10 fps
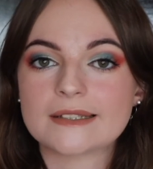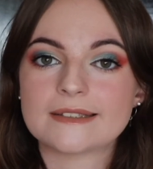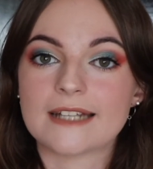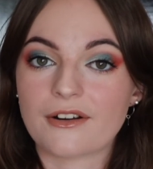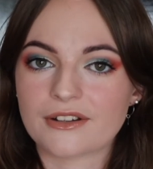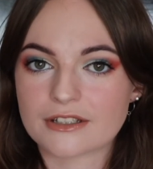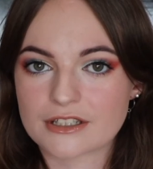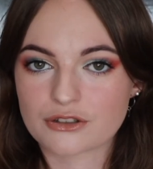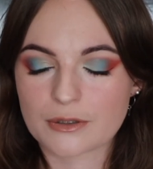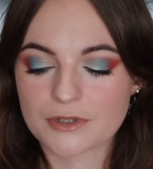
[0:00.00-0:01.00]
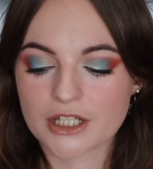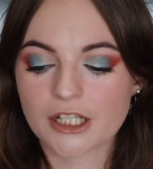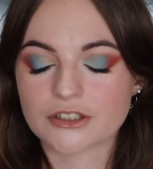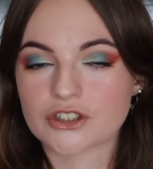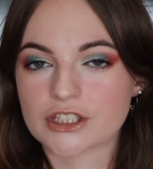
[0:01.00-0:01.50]
down in the description
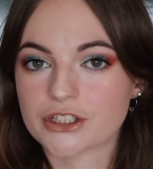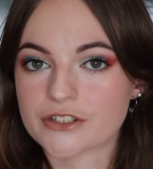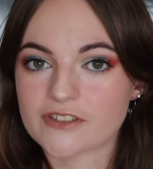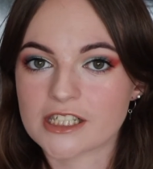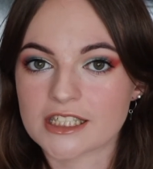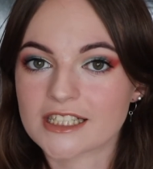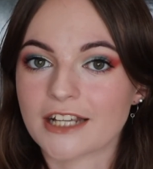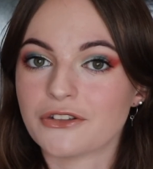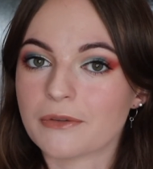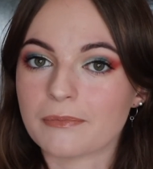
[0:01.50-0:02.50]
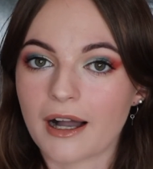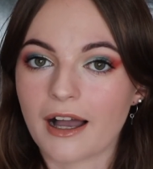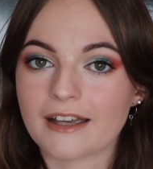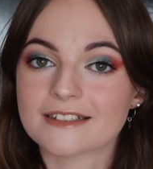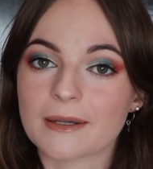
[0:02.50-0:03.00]
so that you can find it and you can
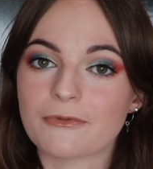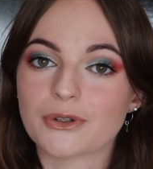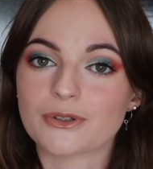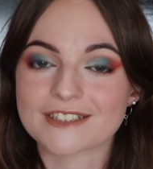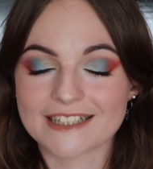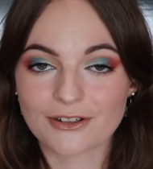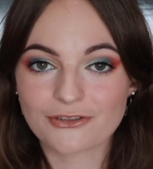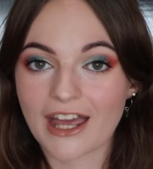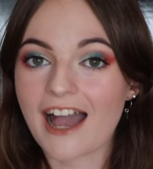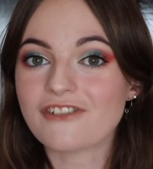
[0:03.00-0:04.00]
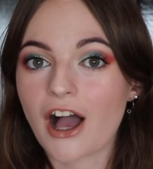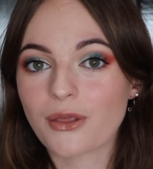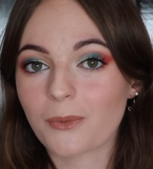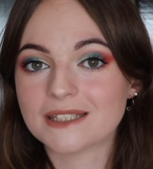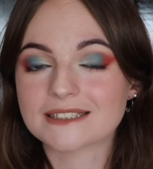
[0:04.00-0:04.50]
buy some for yourself. They have
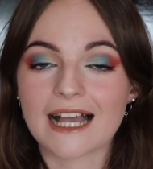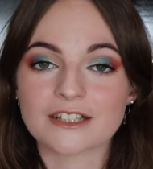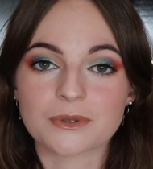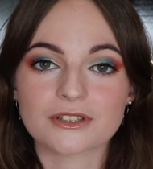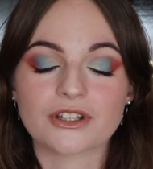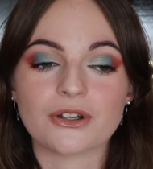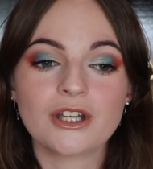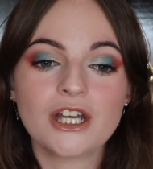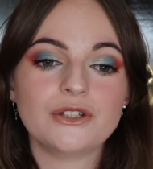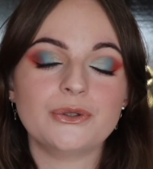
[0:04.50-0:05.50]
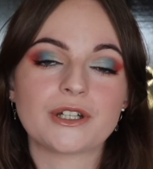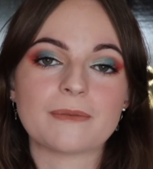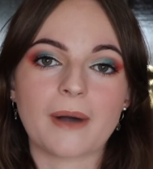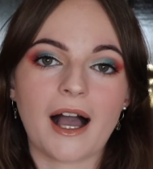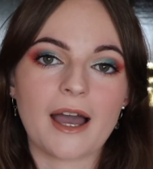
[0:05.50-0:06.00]
other ones as well, so you can
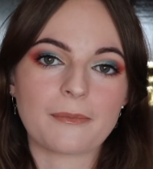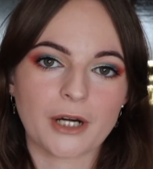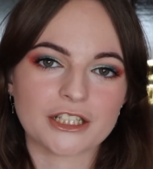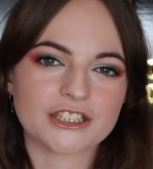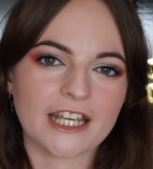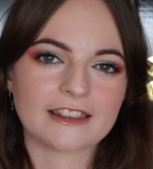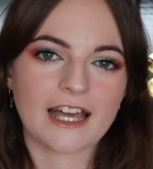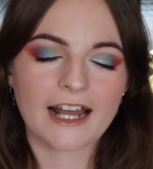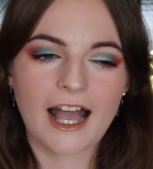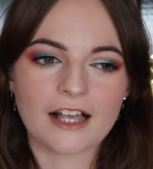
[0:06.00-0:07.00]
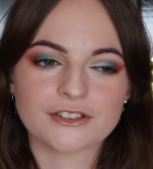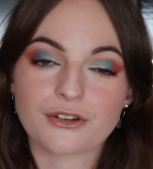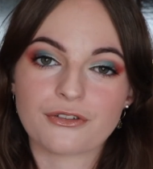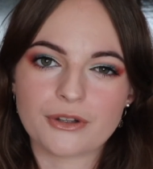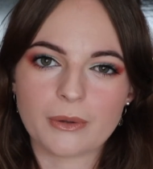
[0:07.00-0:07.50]
buy a brush set that has
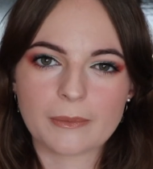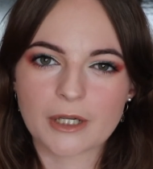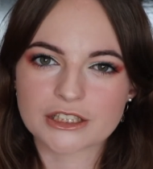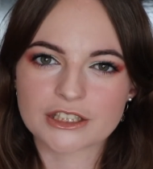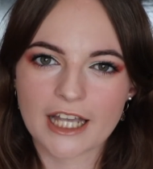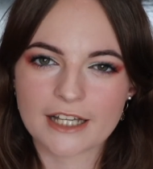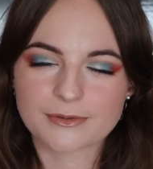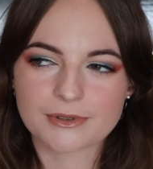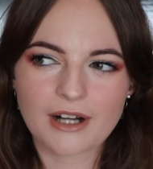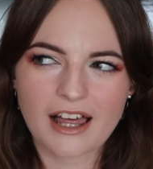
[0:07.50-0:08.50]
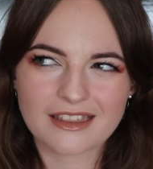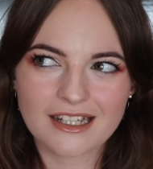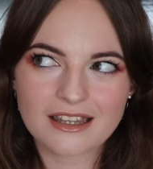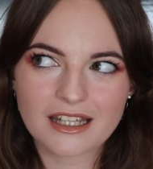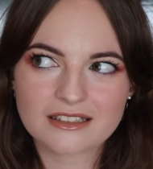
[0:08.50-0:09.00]
fewer brushes as well. I
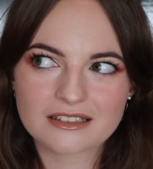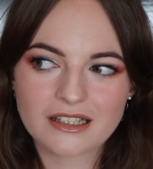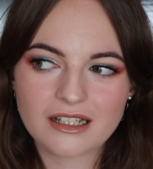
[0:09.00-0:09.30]
think there's,